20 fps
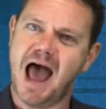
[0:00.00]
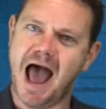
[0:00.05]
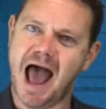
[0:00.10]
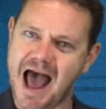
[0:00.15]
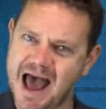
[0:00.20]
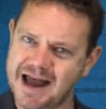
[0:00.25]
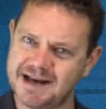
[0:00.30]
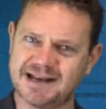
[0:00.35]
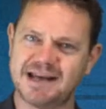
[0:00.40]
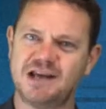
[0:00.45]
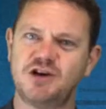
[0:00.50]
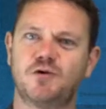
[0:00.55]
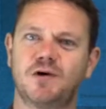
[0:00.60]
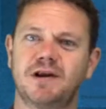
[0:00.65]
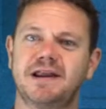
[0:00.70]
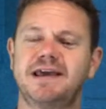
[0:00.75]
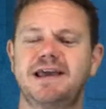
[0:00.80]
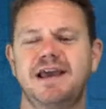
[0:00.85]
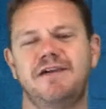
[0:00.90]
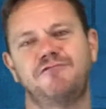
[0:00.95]
And
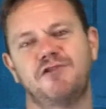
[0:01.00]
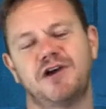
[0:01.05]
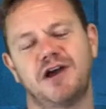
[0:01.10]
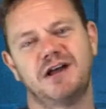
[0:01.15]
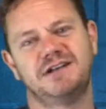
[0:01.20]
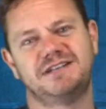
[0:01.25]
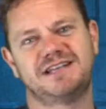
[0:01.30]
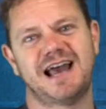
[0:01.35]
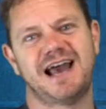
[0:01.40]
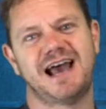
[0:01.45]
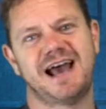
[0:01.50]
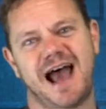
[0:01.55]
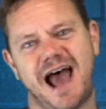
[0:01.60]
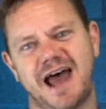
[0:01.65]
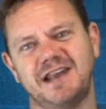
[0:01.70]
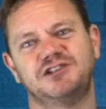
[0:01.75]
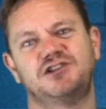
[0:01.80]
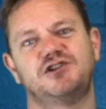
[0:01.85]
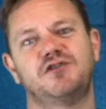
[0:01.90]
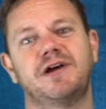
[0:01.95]
equally, if we're going to
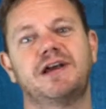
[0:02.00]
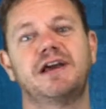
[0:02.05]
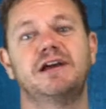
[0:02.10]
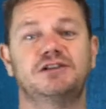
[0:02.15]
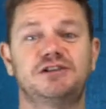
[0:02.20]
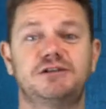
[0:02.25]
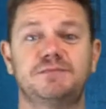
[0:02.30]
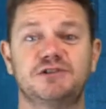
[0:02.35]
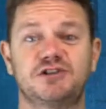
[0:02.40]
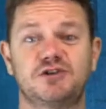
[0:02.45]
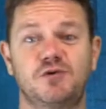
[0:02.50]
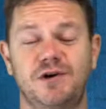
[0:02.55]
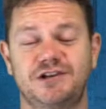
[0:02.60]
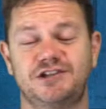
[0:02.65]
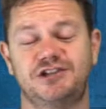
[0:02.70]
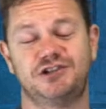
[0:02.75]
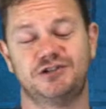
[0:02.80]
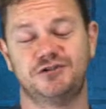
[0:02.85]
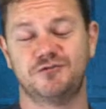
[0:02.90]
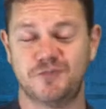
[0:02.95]
answer a customer's
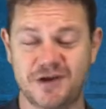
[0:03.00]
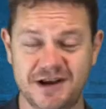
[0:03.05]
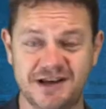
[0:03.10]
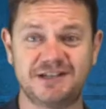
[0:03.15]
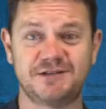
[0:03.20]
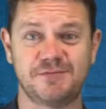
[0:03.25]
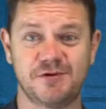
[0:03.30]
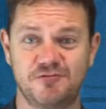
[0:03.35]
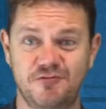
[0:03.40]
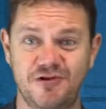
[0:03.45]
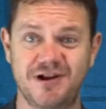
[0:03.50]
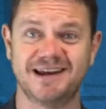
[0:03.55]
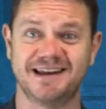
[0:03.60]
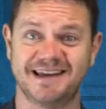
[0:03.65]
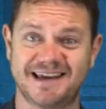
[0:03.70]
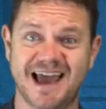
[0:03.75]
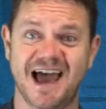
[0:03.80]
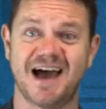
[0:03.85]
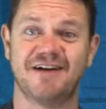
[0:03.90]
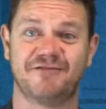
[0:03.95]
question, we need to be really
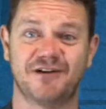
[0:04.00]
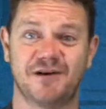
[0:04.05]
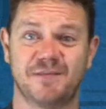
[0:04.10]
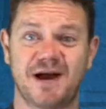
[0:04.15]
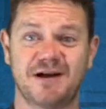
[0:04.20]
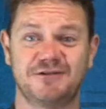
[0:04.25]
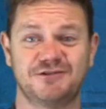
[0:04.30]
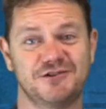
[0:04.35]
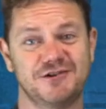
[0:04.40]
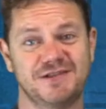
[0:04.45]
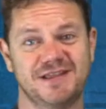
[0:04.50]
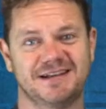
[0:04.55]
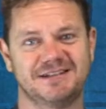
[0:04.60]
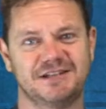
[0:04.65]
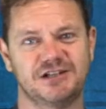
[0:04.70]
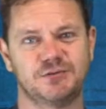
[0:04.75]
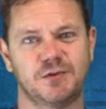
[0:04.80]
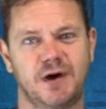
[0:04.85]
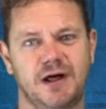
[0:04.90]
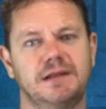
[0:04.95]
careful about doing
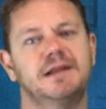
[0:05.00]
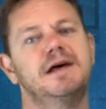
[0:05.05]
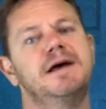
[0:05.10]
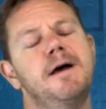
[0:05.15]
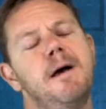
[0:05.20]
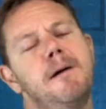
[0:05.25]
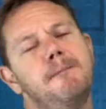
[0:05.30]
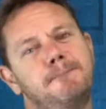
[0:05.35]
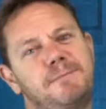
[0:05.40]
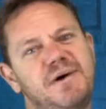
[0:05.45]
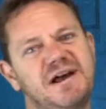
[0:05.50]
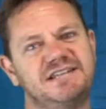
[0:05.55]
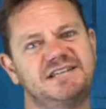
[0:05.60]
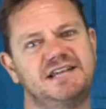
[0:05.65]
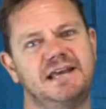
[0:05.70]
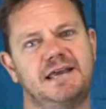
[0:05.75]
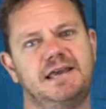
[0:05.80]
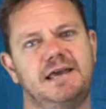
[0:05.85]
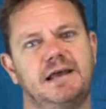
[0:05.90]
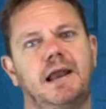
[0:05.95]
that as well,
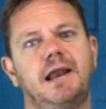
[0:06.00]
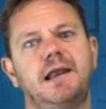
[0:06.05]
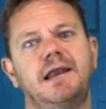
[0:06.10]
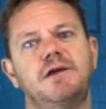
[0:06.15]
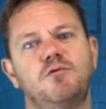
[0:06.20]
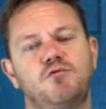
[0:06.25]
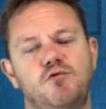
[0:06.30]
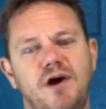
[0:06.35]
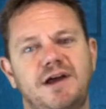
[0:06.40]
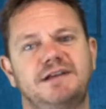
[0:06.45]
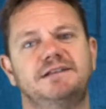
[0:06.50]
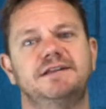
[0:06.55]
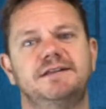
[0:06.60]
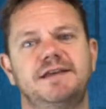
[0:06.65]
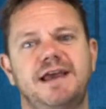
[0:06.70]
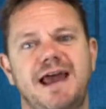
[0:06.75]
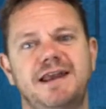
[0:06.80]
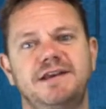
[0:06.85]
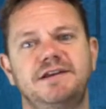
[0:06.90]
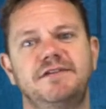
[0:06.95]
particularly right at
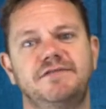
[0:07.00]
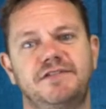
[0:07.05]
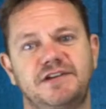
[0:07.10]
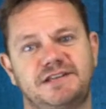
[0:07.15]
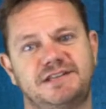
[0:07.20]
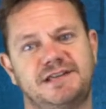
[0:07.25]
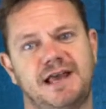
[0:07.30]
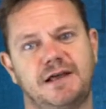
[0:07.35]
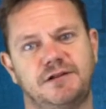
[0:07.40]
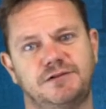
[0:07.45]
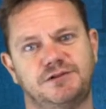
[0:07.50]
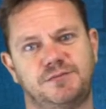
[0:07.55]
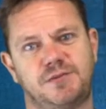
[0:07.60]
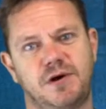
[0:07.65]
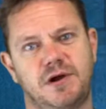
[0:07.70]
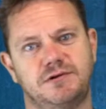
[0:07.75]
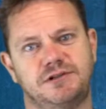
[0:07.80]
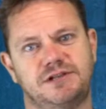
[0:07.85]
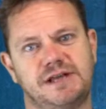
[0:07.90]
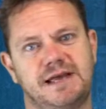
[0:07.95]
the end of the sales
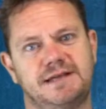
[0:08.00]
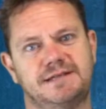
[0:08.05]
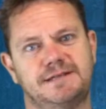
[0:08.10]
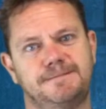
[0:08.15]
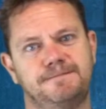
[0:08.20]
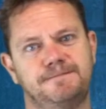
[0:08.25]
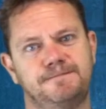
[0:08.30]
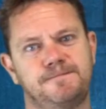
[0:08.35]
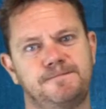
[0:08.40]
process.